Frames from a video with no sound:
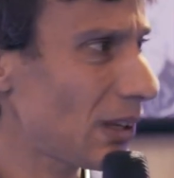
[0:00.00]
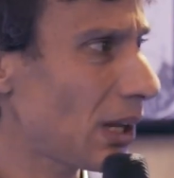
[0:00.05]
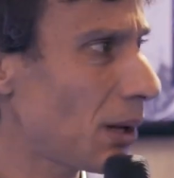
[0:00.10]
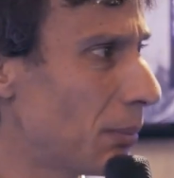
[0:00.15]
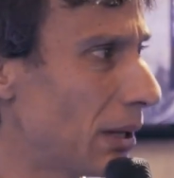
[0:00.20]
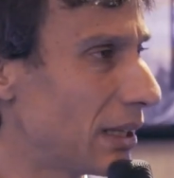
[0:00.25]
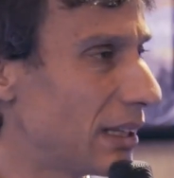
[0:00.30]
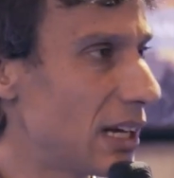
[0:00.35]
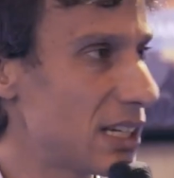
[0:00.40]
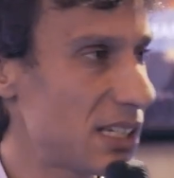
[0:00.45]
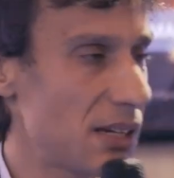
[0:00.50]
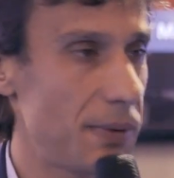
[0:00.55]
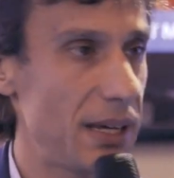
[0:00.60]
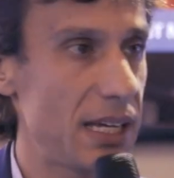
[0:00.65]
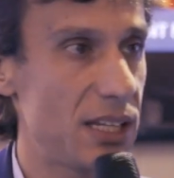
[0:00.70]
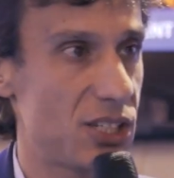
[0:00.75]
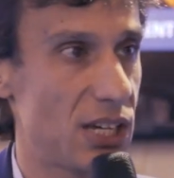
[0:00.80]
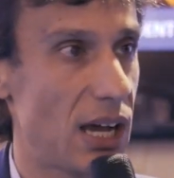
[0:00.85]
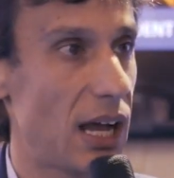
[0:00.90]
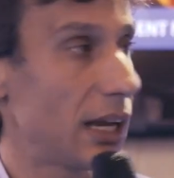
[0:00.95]
But there's a
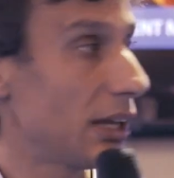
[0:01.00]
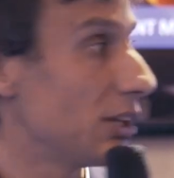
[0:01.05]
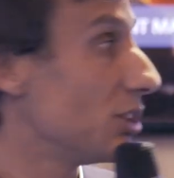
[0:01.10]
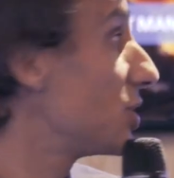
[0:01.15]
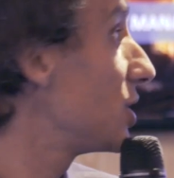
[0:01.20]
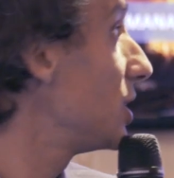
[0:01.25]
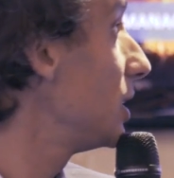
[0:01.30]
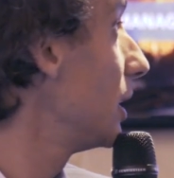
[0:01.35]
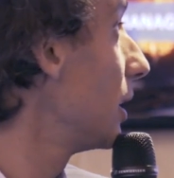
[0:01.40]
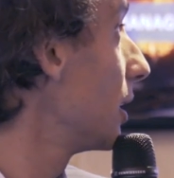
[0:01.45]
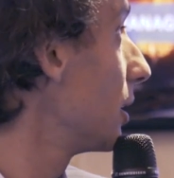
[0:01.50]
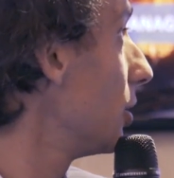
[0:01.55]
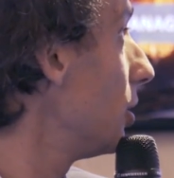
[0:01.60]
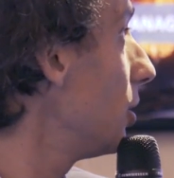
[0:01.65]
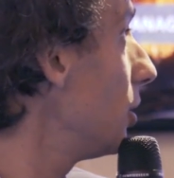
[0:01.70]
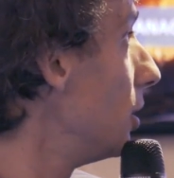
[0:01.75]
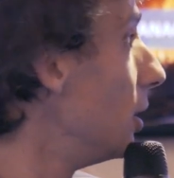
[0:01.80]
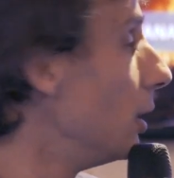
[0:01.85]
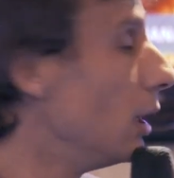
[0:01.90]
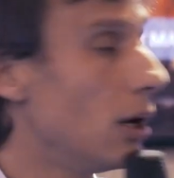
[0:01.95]
big challenge here,
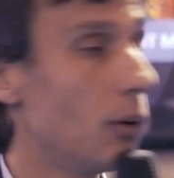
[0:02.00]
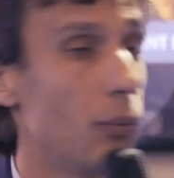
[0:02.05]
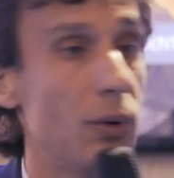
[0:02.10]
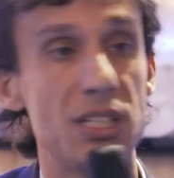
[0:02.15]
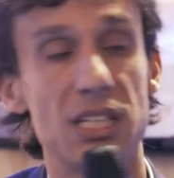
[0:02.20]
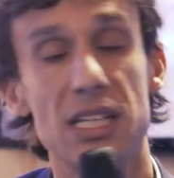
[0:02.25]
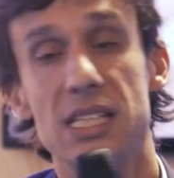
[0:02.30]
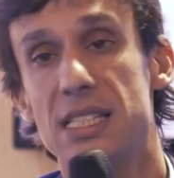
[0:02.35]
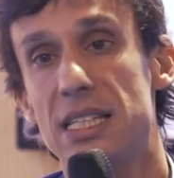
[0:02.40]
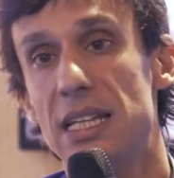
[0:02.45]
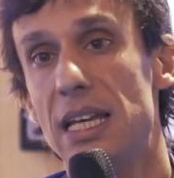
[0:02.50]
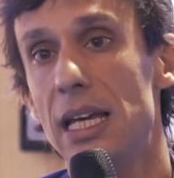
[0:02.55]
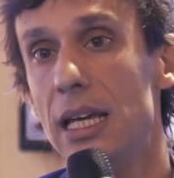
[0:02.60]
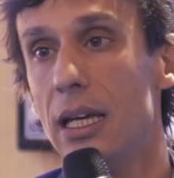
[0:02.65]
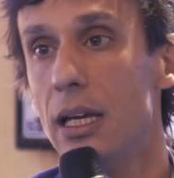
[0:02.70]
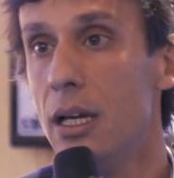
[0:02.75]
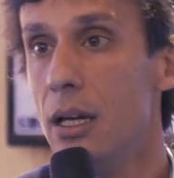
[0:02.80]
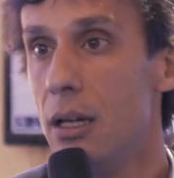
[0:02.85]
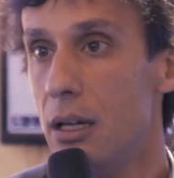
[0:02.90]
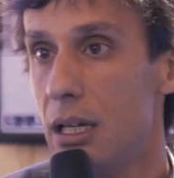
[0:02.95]
which is
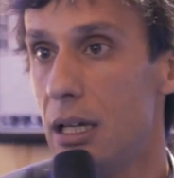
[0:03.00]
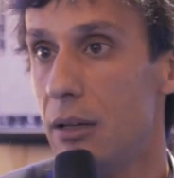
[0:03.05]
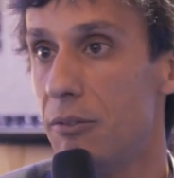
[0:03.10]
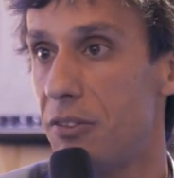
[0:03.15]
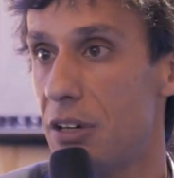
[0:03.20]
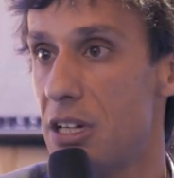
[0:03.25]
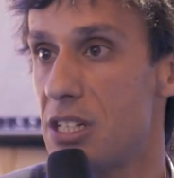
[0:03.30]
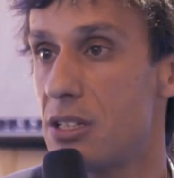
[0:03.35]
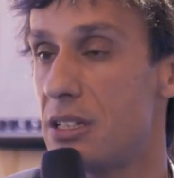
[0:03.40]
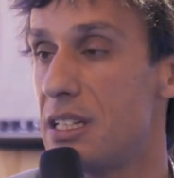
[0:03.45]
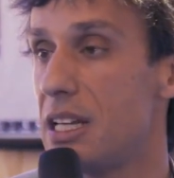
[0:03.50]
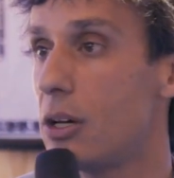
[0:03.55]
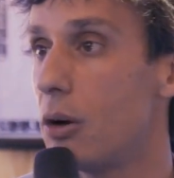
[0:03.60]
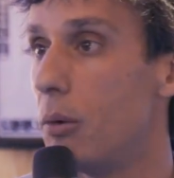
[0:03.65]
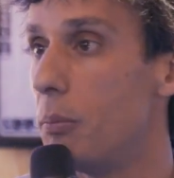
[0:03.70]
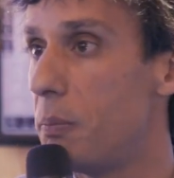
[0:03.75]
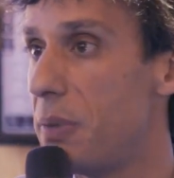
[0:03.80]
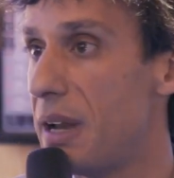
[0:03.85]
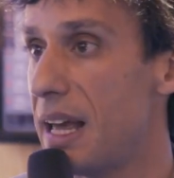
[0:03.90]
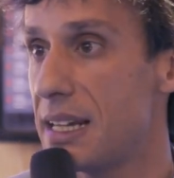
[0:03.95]
the
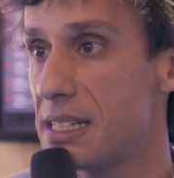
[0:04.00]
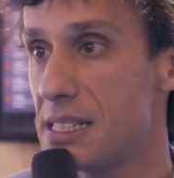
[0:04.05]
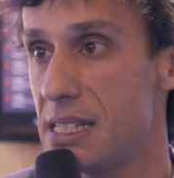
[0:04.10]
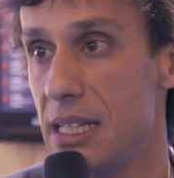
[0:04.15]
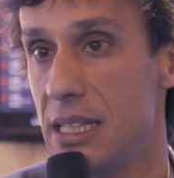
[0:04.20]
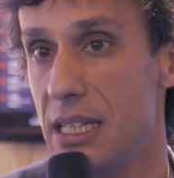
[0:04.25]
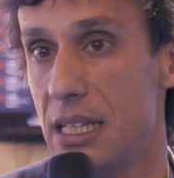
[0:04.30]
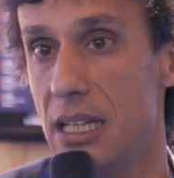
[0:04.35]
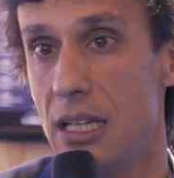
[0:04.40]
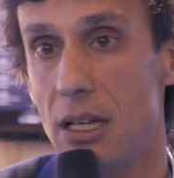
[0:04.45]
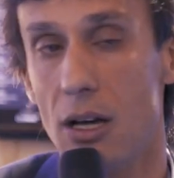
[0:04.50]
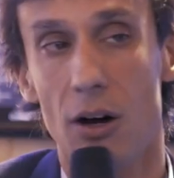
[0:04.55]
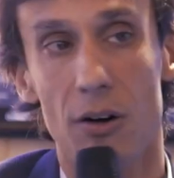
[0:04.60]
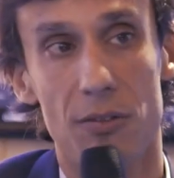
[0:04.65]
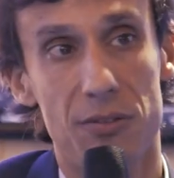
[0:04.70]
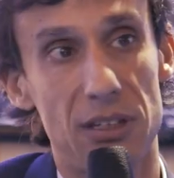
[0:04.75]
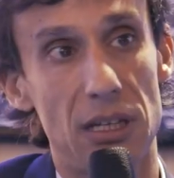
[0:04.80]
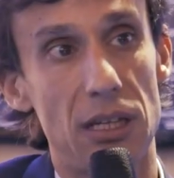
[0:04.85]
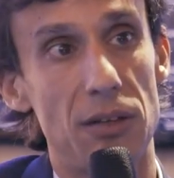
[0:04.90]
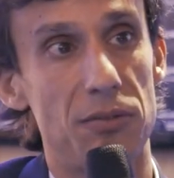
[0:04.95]
complexity
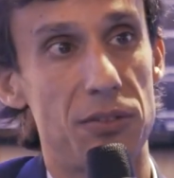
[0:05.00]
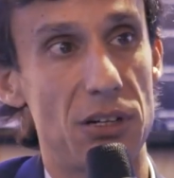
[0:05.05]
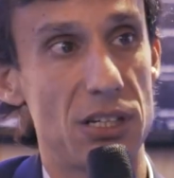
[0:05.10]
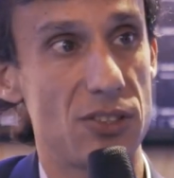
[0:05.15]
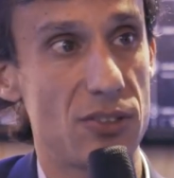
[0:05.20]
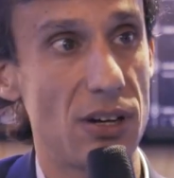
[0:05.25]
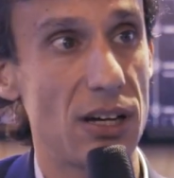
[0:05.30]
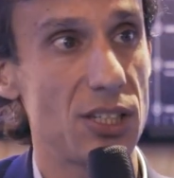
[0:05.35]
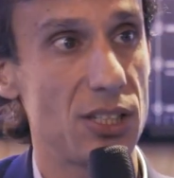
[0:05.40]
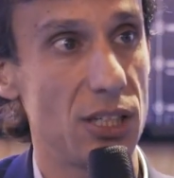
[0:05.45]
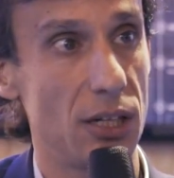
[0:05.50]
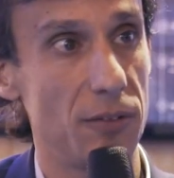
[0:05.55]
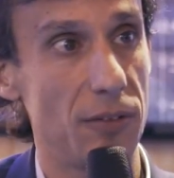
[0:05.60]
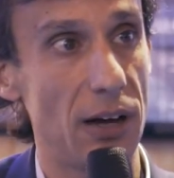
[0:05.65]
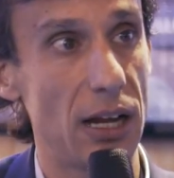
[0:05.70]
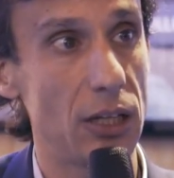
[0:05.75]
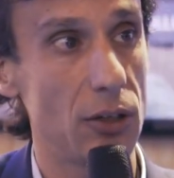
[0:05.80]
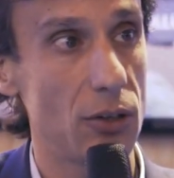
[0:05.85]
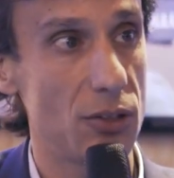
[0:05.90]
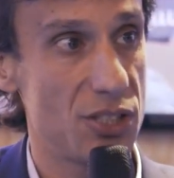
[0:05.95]
of the infrastructure
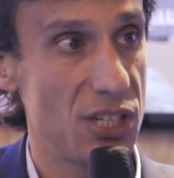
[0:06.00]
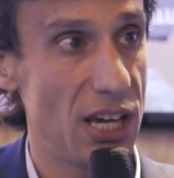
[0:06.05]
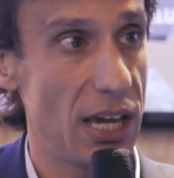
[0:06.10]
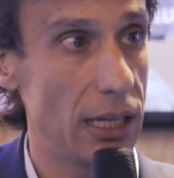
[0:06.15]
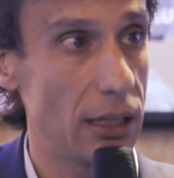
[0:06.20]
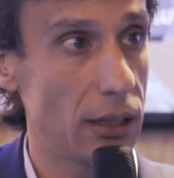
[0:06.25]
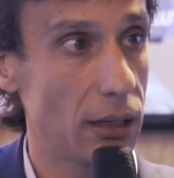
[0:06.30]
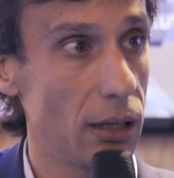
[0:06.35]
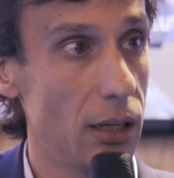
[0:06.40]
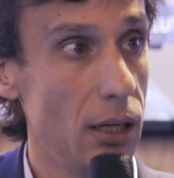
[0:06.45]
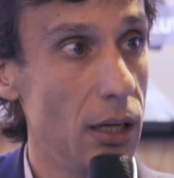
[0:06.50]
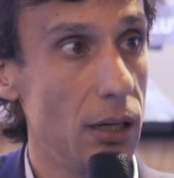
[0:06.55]
value chain.